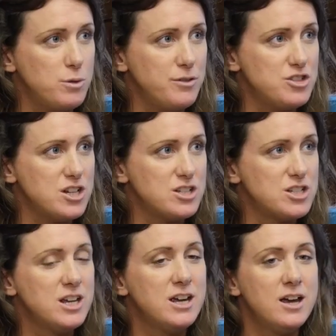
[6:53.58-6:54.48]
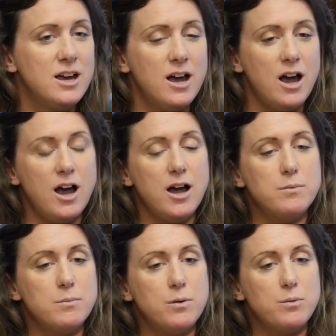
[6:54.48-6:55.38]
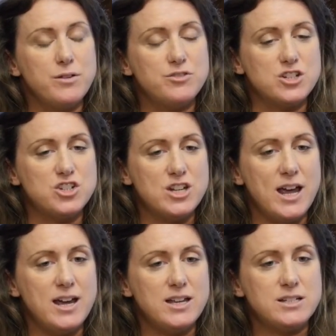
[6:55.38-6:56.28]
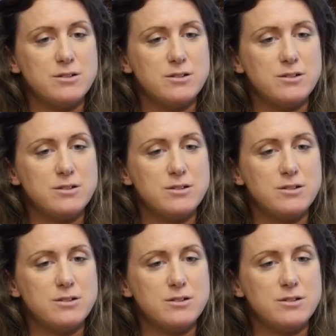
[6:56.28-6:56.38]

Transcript: we've just shared